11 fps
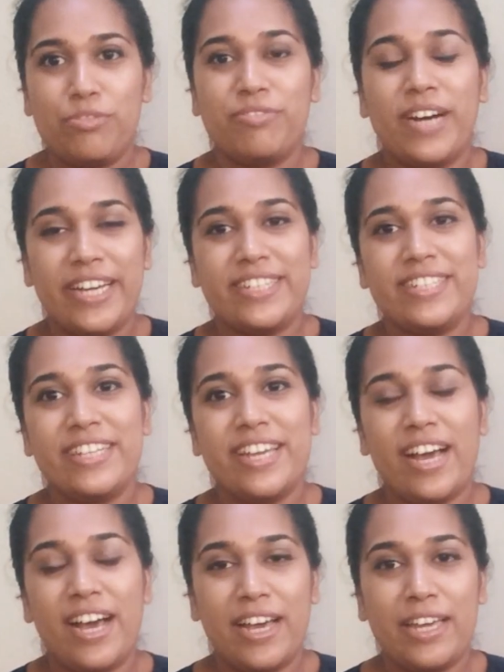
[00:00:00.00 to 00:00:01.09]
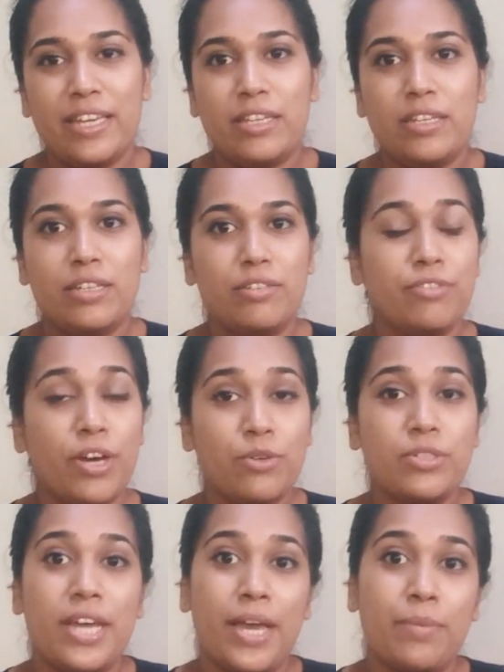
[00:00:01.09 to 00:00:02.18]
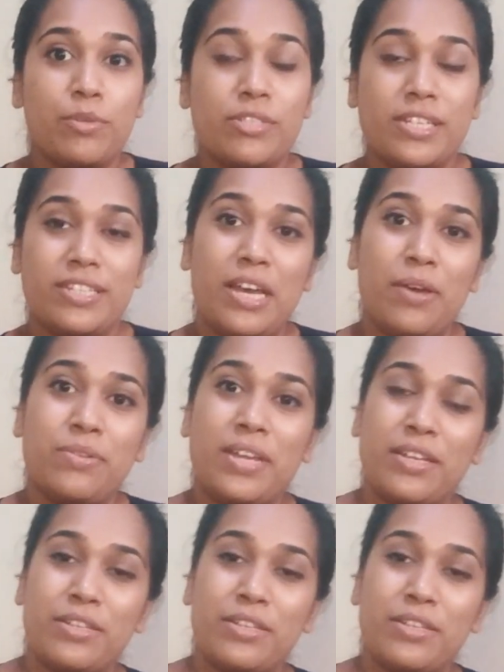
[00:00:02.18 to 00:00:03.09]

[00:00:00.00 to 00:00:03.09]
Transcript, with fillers: finally I found time to sit down